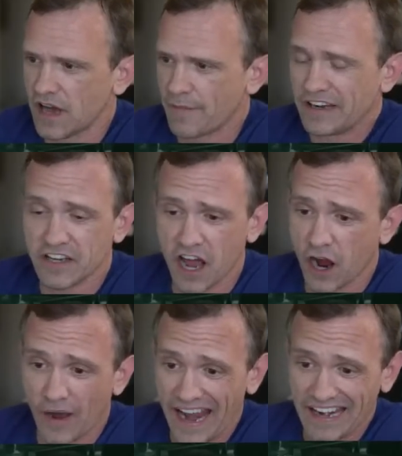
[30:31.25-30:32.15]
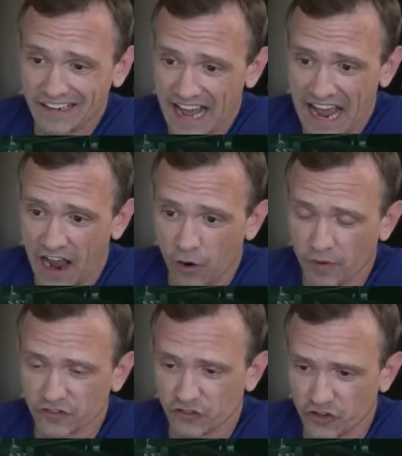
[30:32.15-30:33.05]
I mean, no, I hate it now
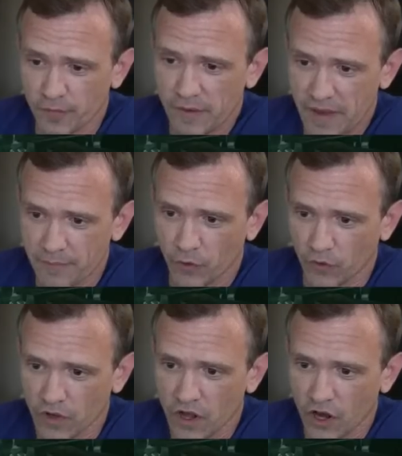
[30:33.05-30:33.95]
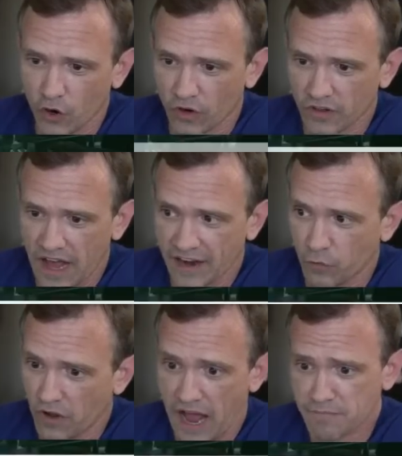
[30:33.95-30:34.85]
because there's too many people who are
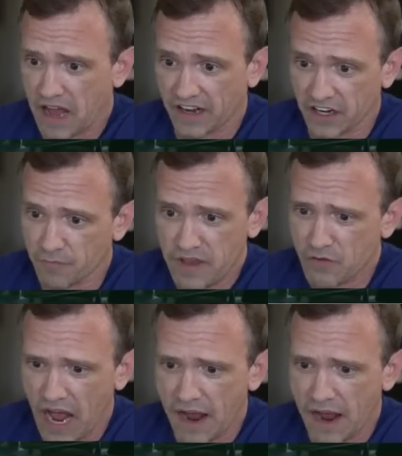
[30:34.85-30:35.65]
like, well, I'm not gonna be.